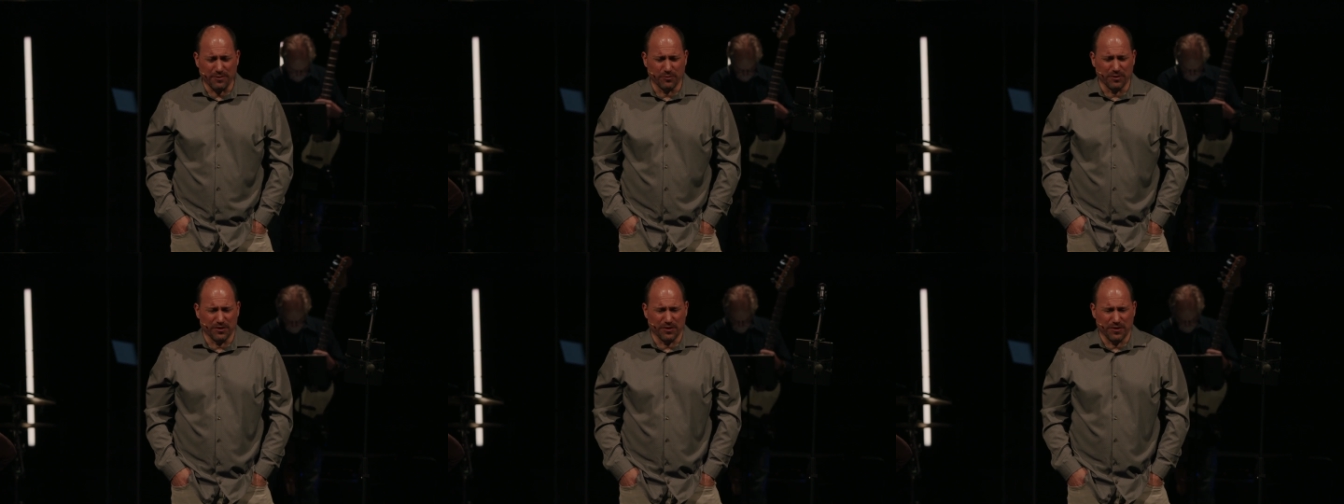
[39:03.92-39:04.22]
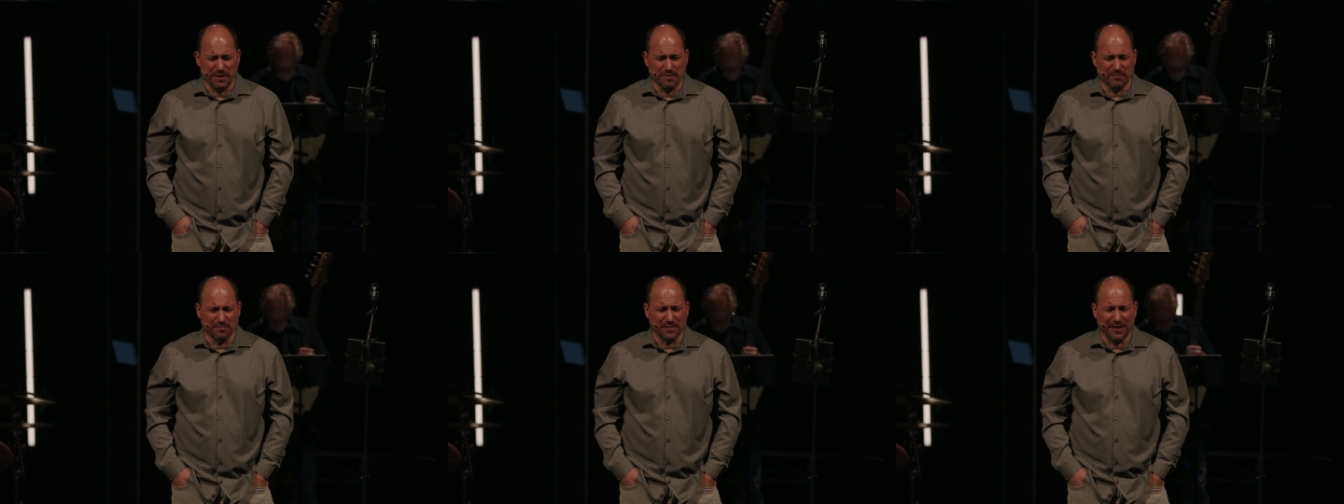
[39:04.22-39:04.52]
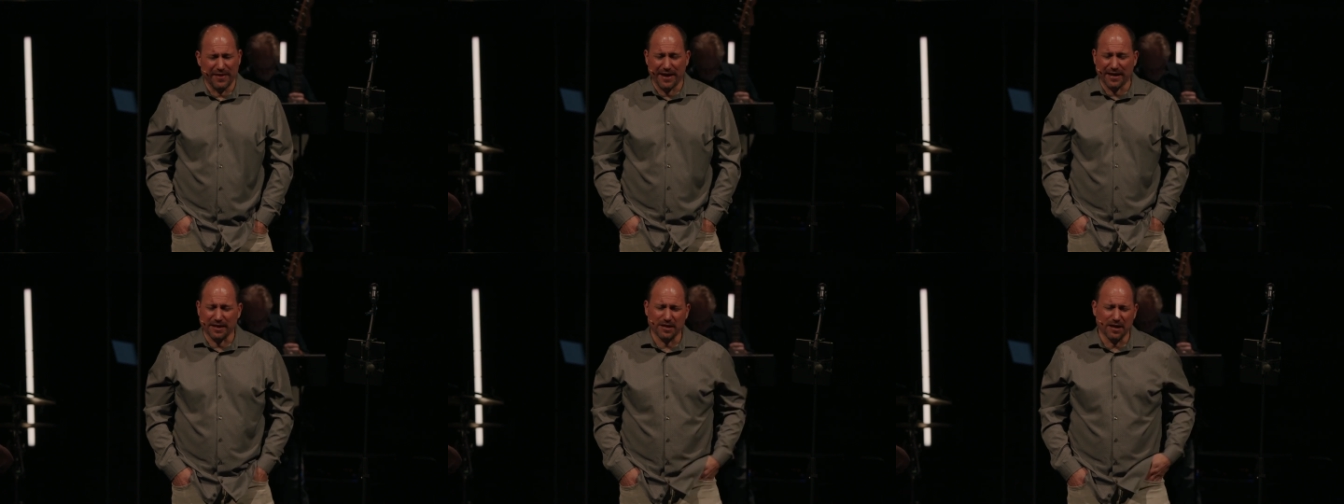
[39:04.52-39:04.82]
with Him.
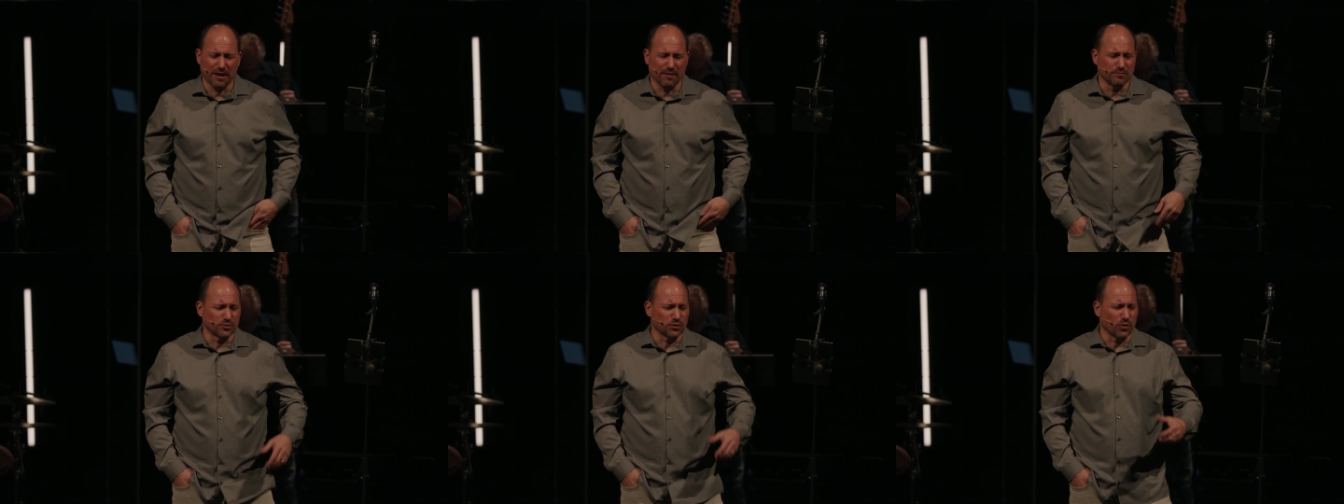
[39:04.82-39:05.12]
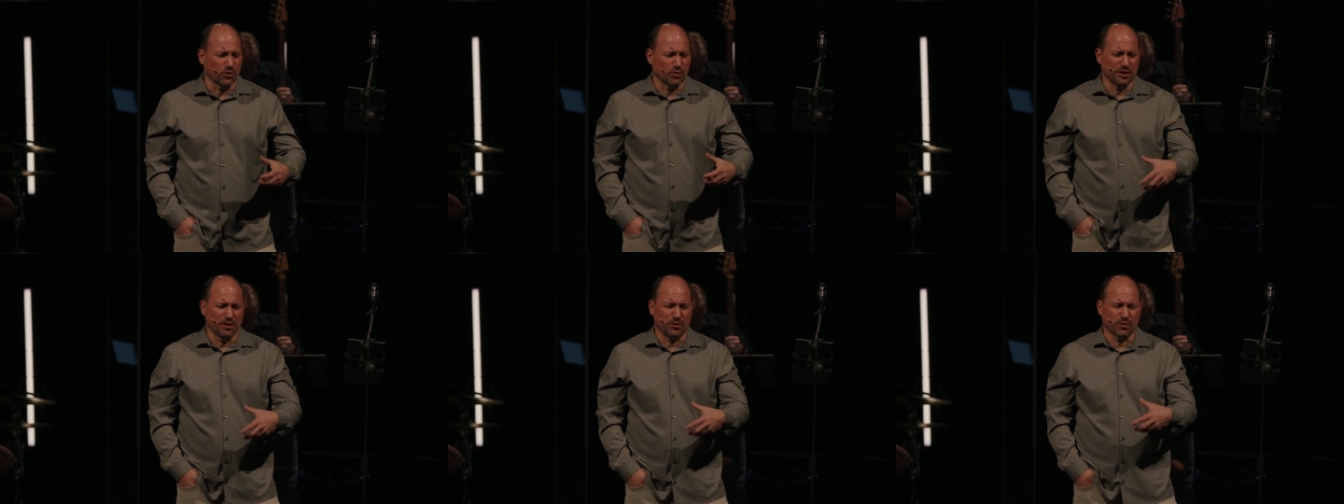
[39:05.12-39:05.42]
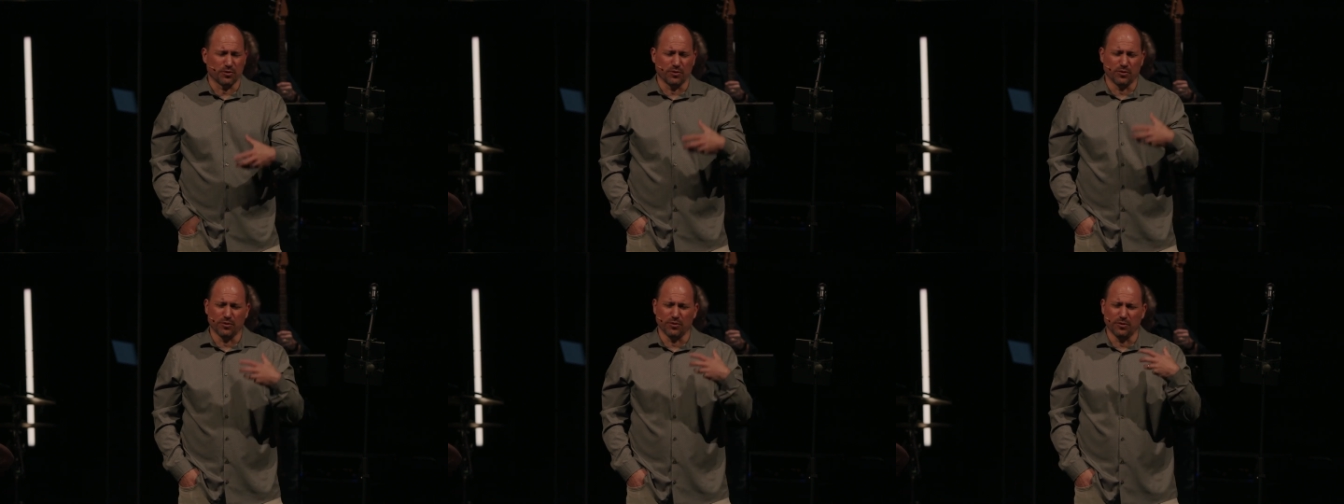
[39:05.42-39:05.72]
And that comes only
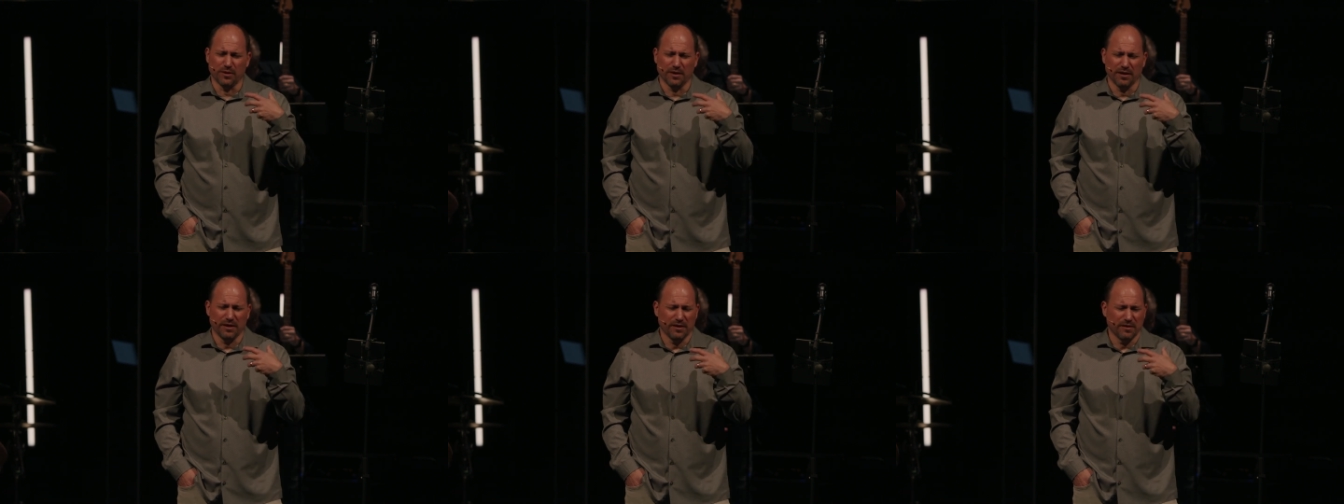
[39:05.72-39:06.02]
through